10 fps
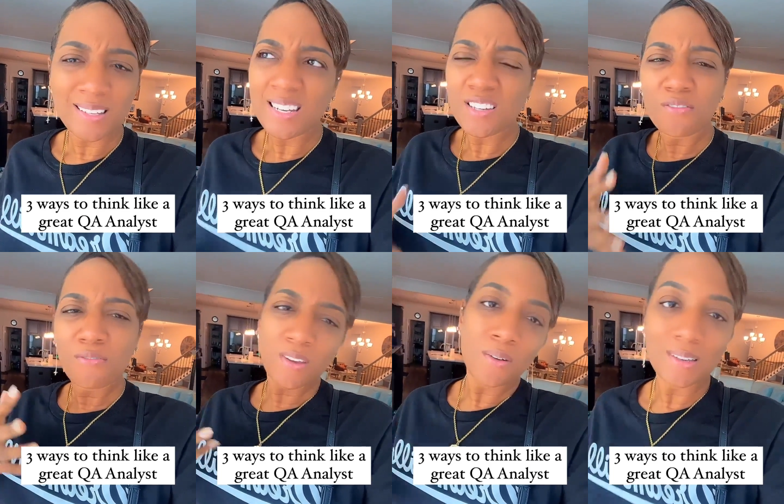It doesn't
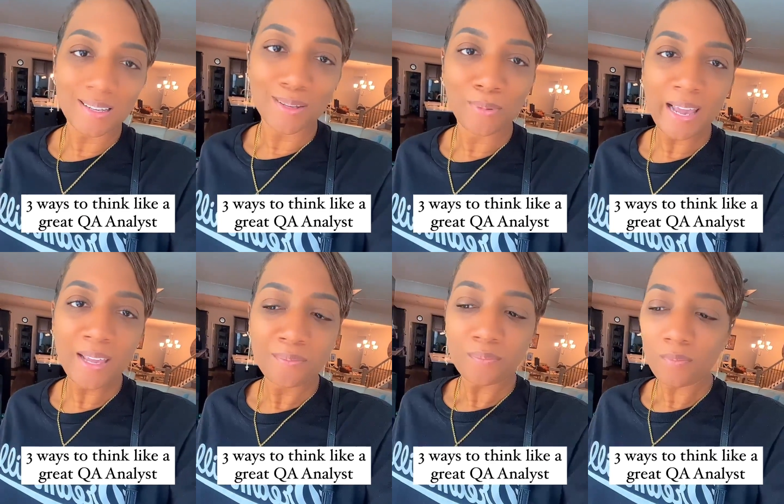feel good,
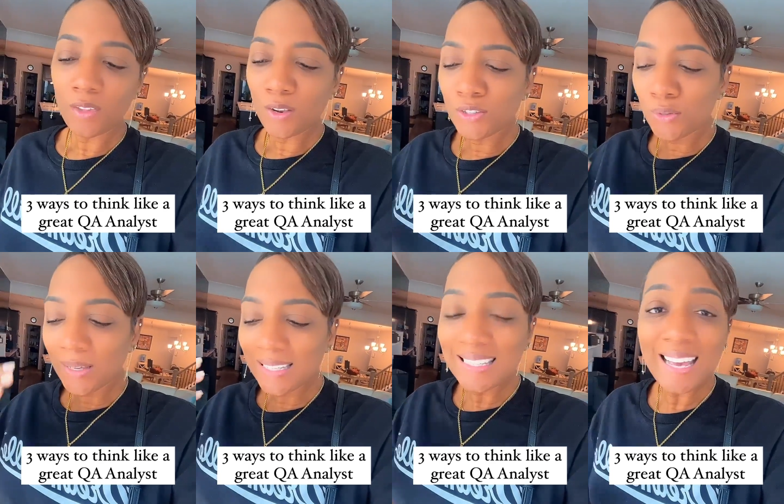right? So,
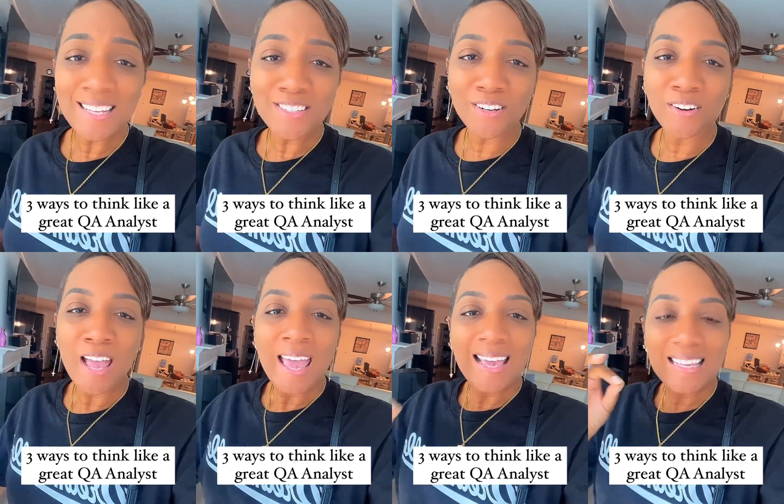as a tester,
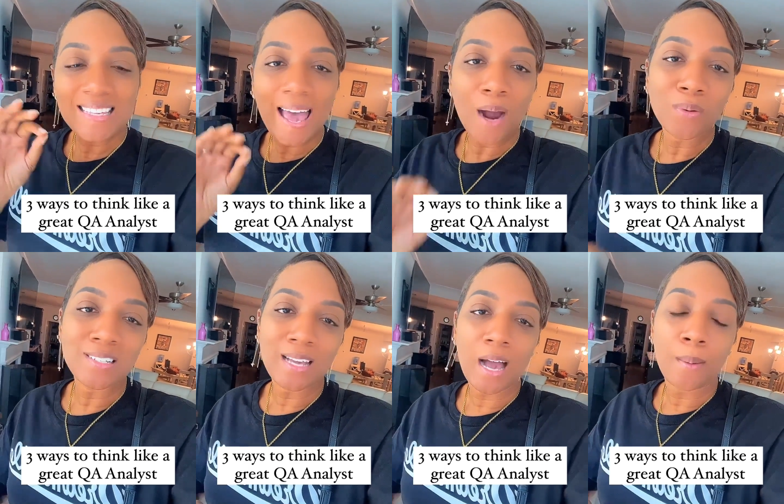it's our
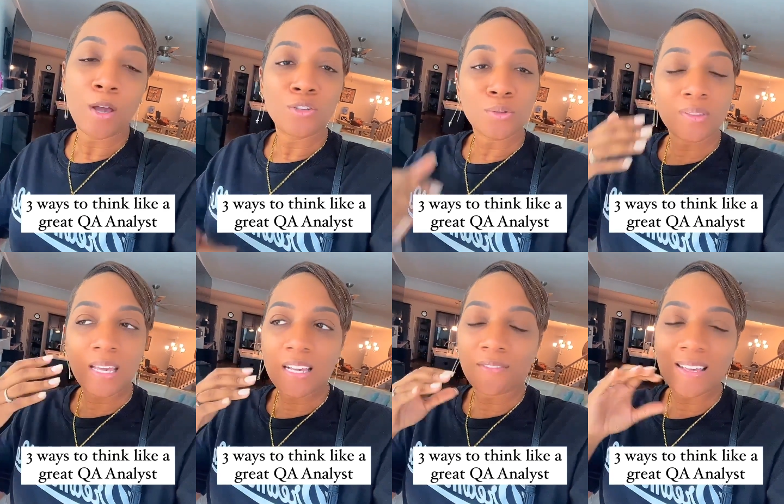job to
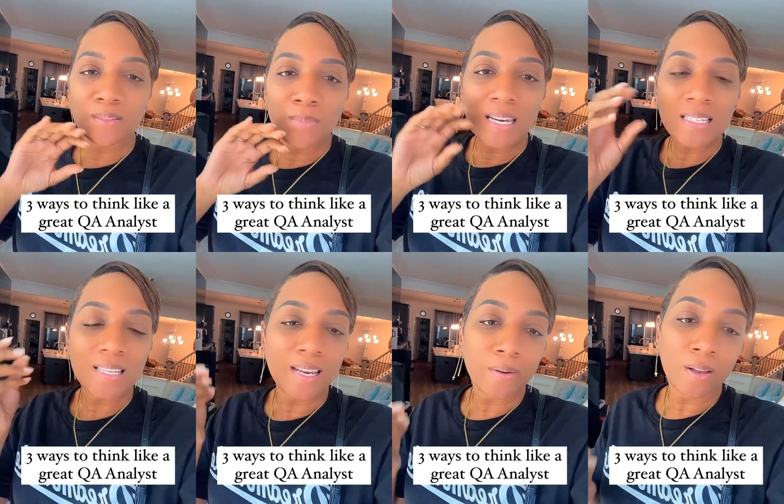think of as many
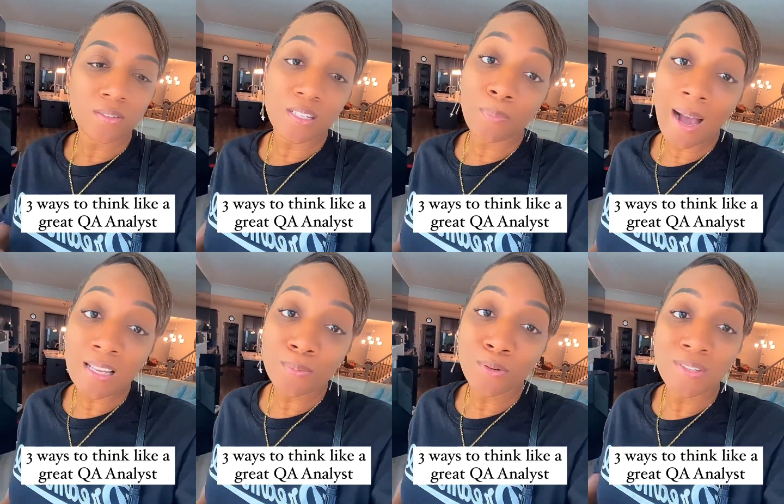scenarios as
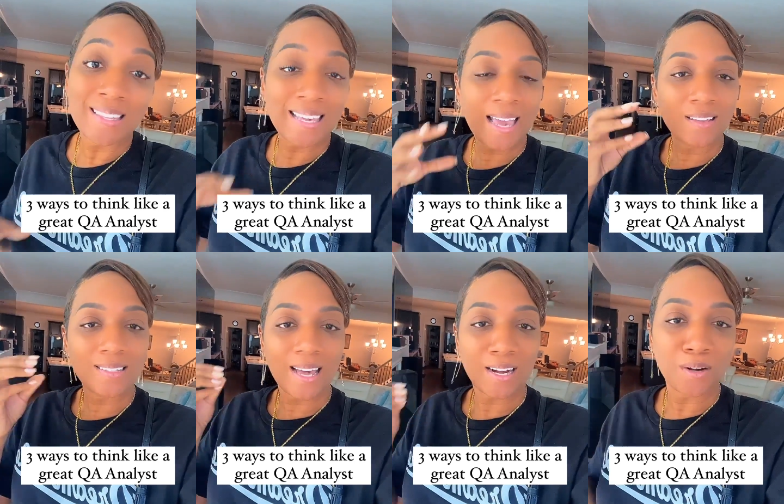possible, to think
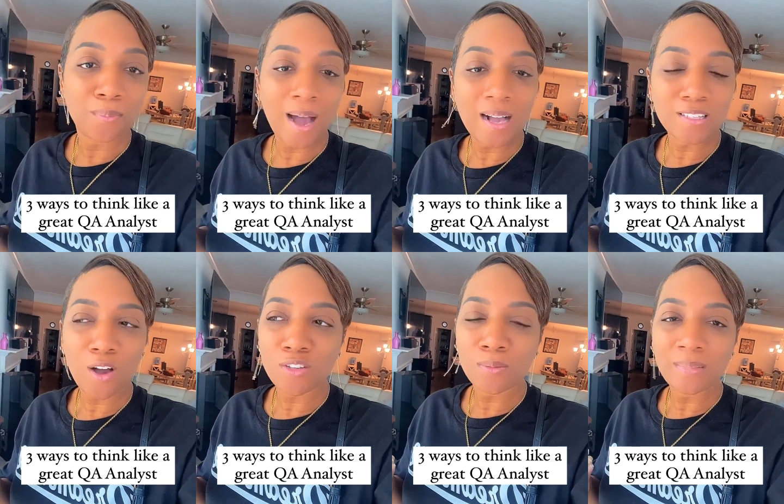outside of the box,
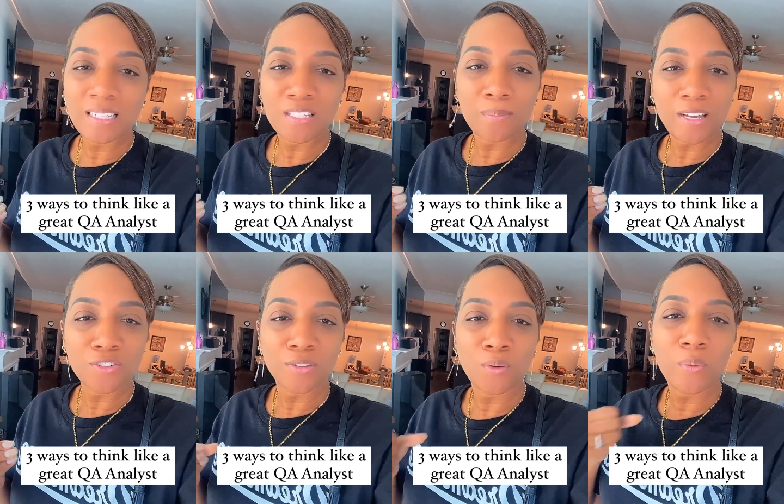ultimately to make
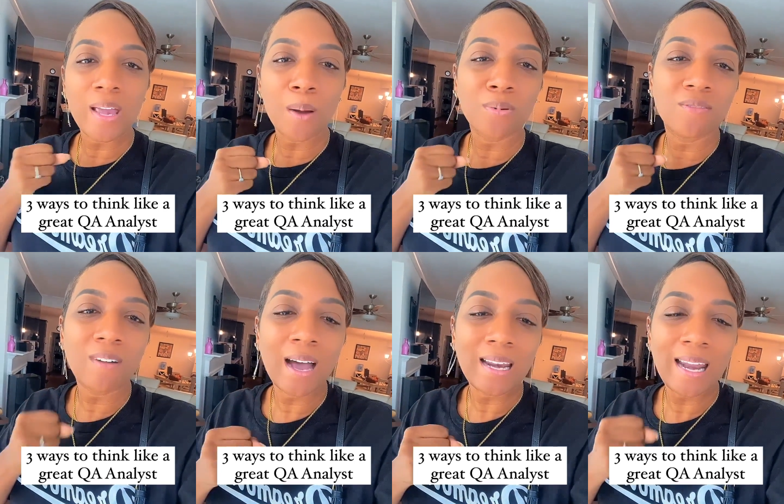sure that we are
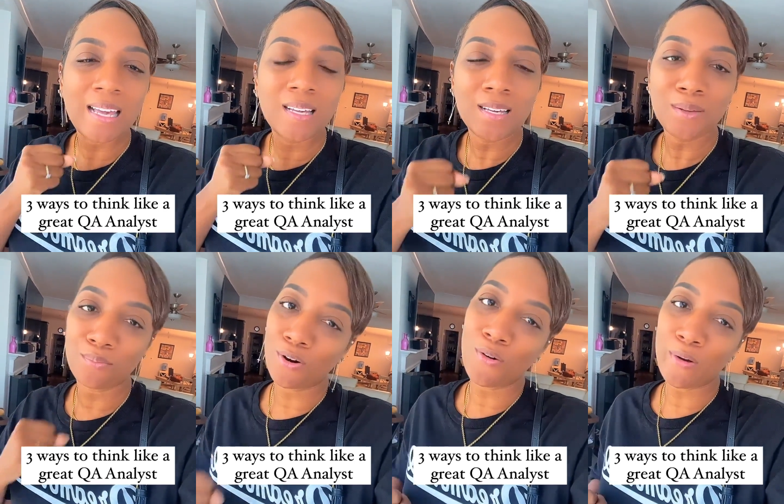providing a good
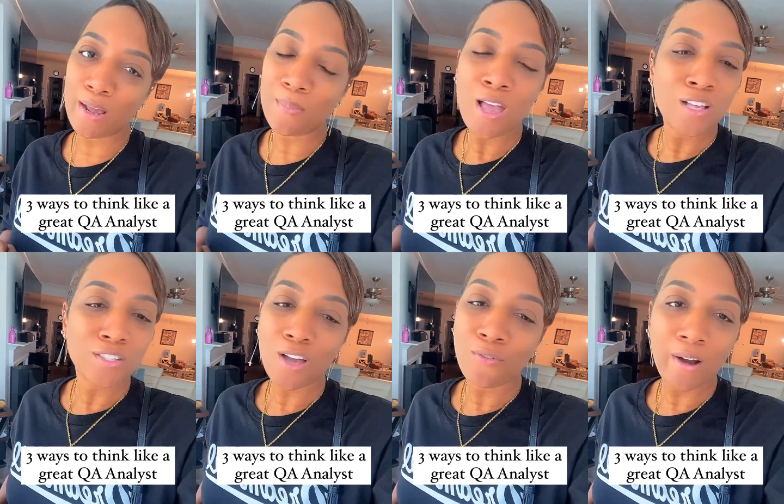program
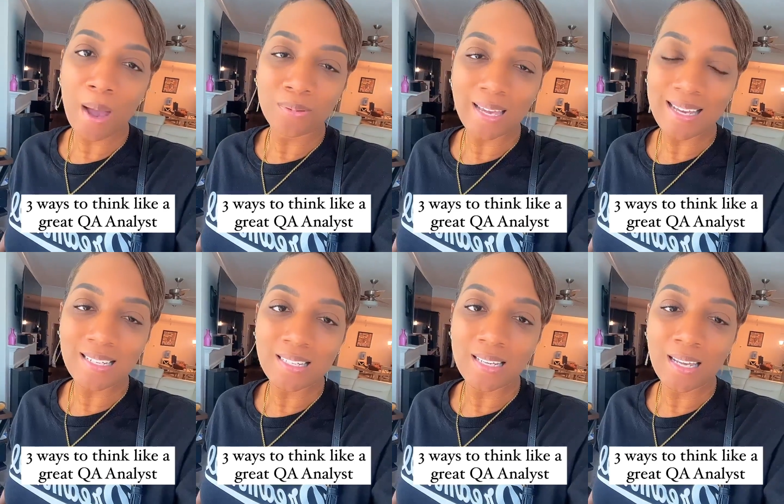software
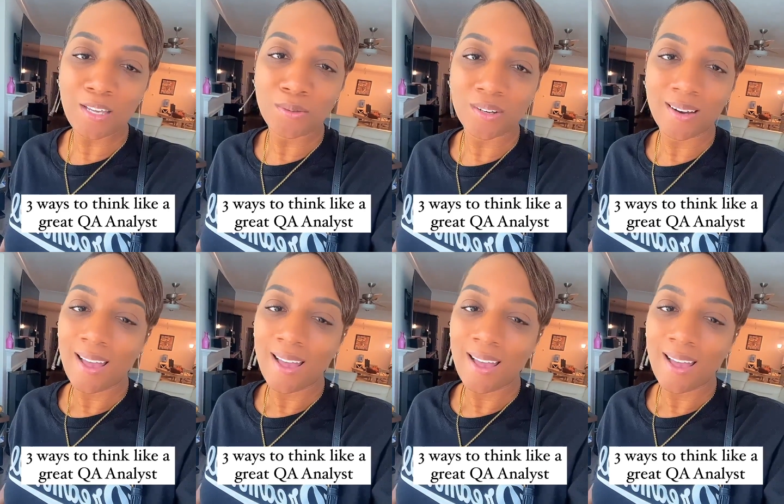application to the user.